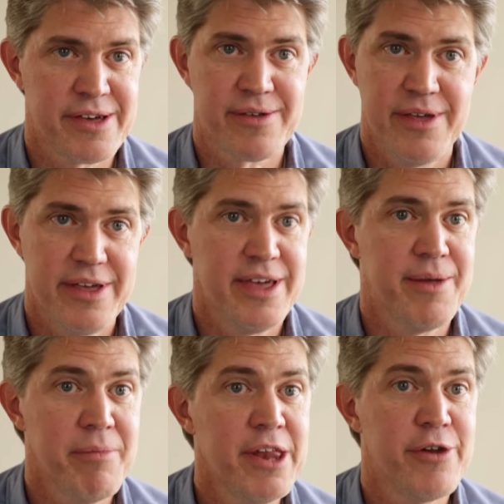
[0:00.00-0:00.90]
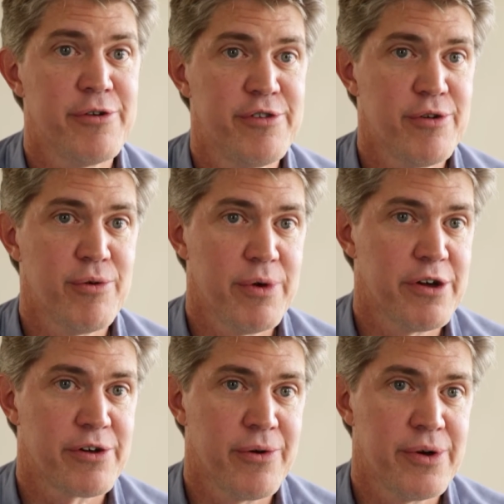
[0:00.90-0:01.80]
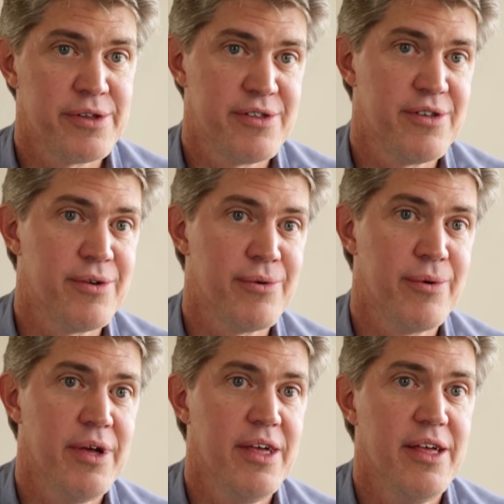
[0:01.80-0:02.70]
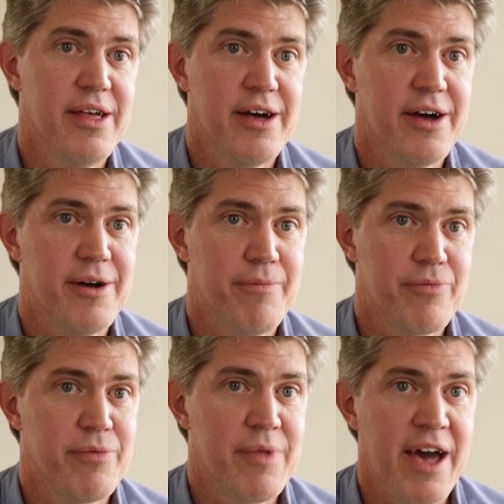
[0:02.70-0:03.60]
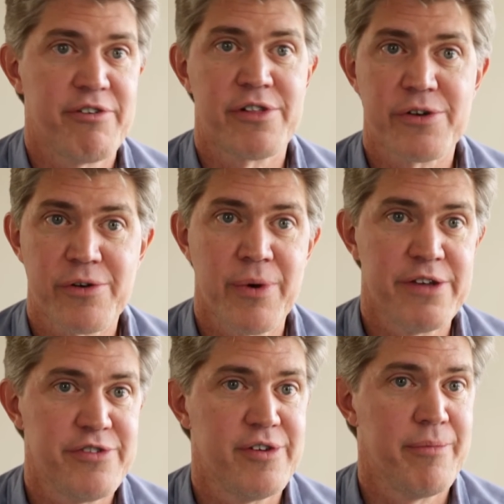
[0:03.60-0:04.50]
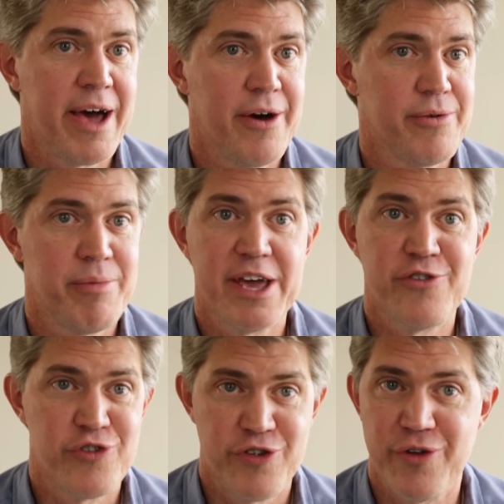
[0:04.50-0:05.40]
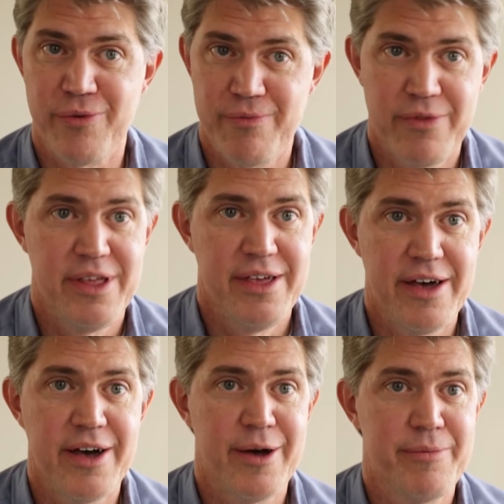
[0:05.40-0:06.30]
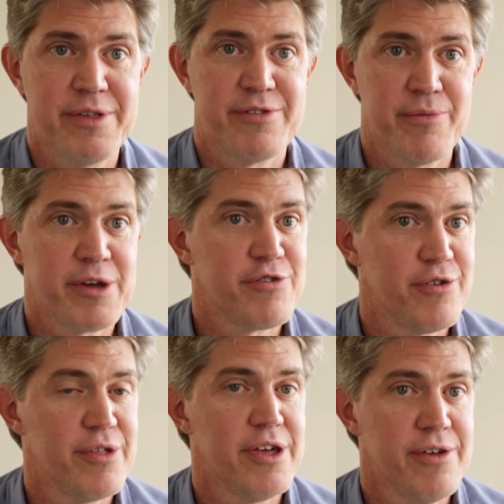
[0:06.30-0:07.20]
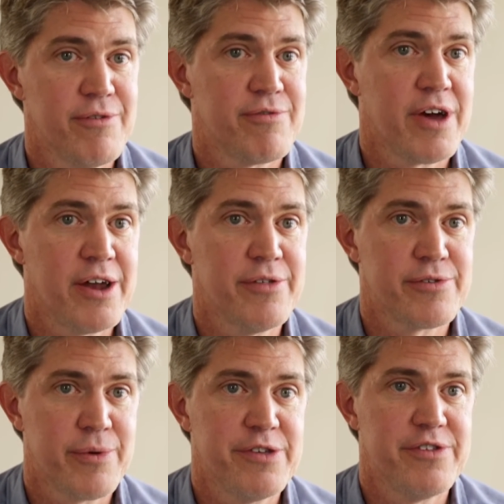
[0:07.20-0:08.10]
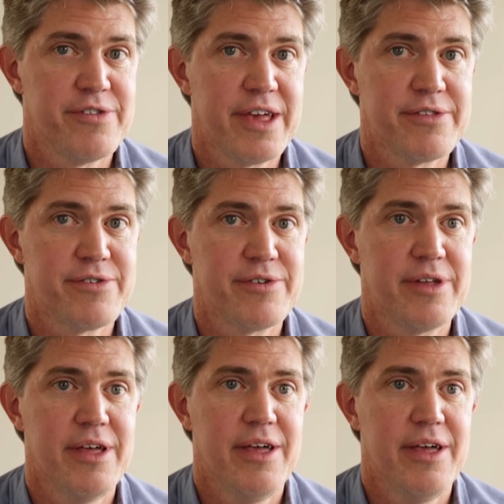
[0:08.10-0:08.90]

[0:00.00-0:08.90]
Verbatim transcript: like in a minute or two we are going to have a clicker question about page 2. And so make sure that you've got all those questions answered.